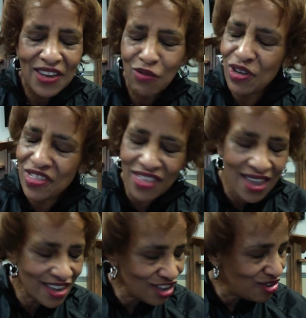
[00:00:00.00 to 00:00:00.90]
We
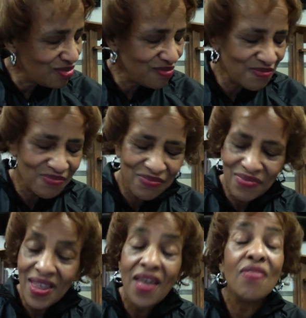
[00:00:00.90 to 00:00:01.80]
thank you
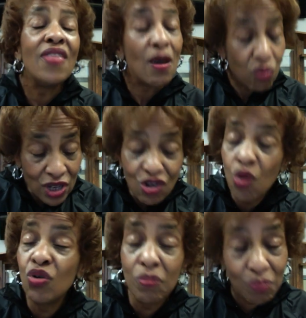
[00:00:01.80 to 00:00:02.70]
that we
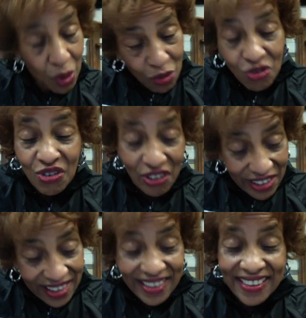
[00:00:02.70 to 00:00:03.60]
know him
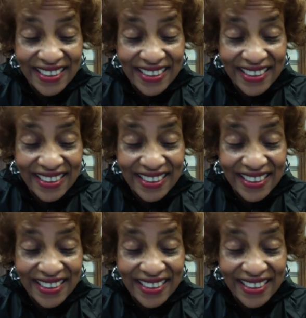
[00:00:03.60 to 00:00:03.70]
personally